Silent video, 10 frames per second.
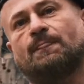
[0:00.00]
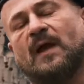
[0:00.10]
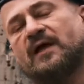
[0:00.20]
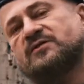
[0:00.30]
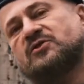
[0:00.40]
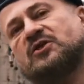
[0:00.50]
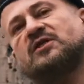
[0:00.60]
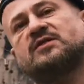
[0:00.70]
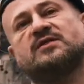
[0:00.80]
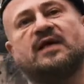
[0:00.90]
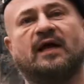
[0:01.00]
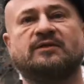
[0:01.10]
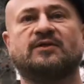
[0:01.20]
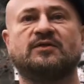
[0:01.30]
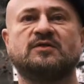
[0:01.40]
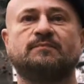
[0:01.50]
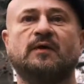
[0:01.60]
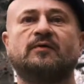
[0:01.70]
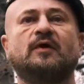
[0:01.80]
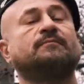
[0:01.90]
As Jesus entered this
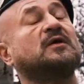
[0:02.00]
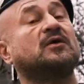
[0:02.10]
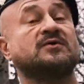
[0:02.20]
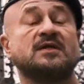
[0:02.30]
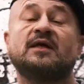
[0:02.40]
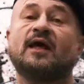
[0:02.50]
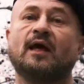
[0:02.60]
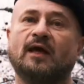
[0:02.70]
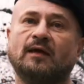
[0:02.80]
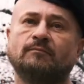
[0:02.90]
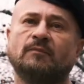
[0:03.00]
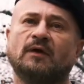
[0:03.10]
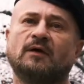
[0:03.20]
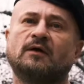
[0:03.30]
period, because he came